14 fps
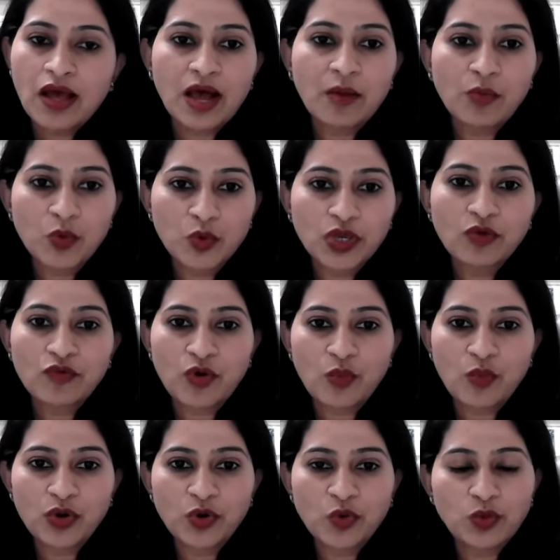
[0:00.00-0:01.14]
I'm looking
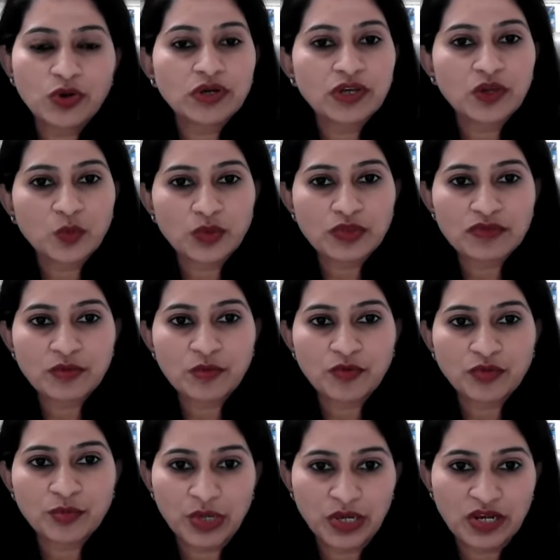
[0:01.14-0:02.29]
forward to working with some of
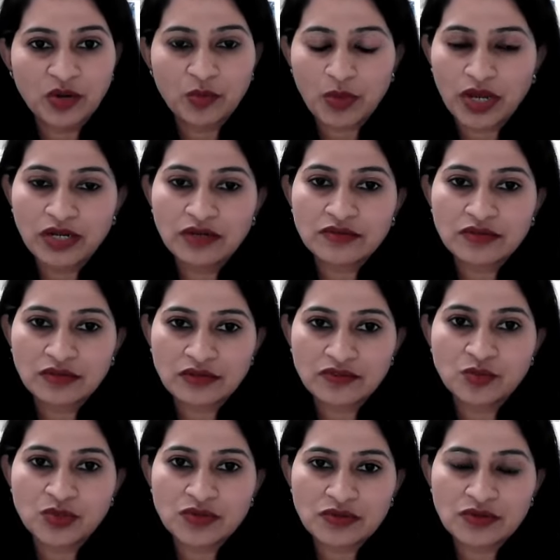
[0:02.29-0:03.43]
the brilliant minds in
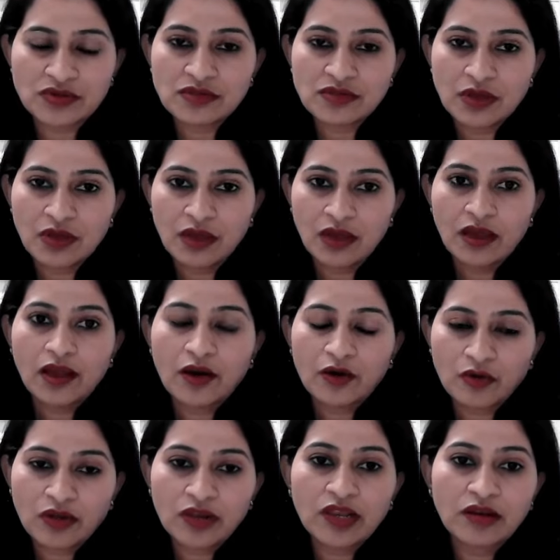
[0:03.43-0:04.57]
this business and
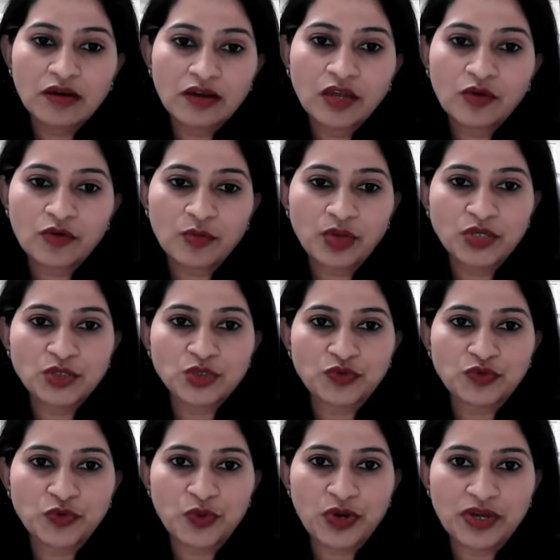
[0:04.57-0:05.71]
really learning from each
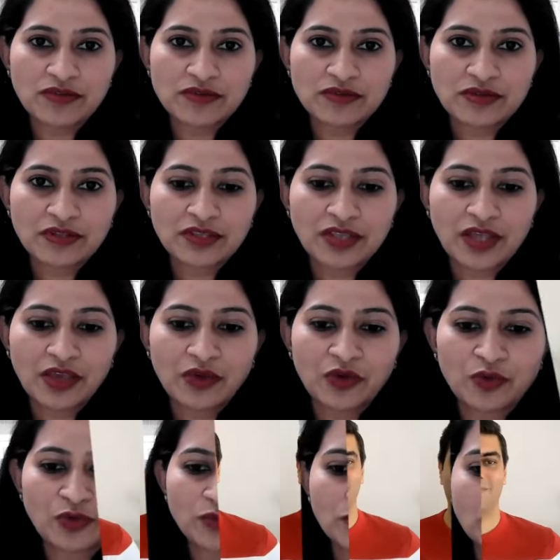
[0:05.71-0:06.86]
of you guys. Thank you.